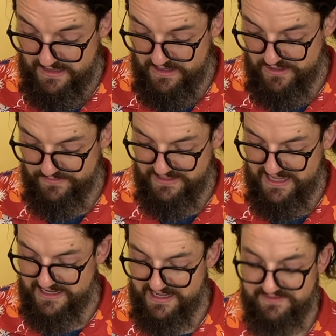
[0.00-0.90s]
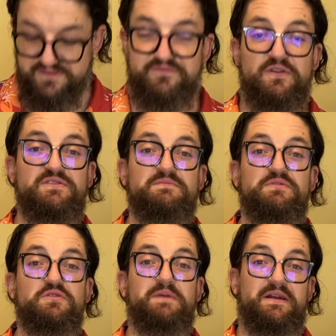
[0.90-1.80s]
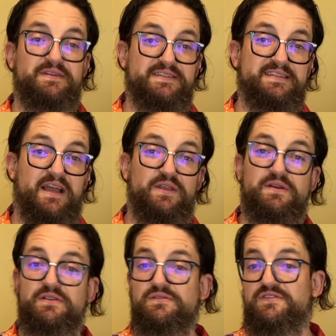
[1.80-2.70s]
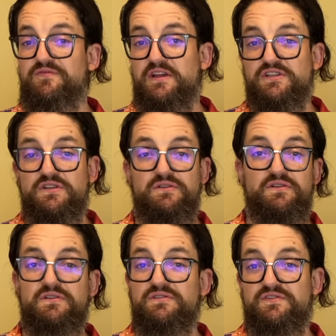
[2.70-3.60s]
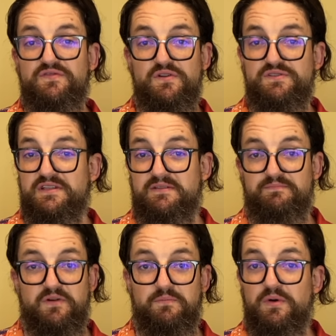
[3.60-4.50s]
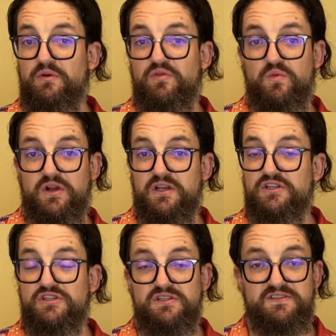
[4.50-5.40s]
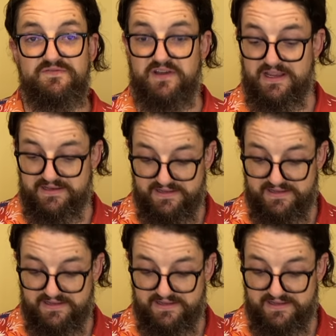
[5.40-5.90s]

Oh, and I have some frozen blueberries. Now you can use fresh or you can use frozen. They'll both work just fine.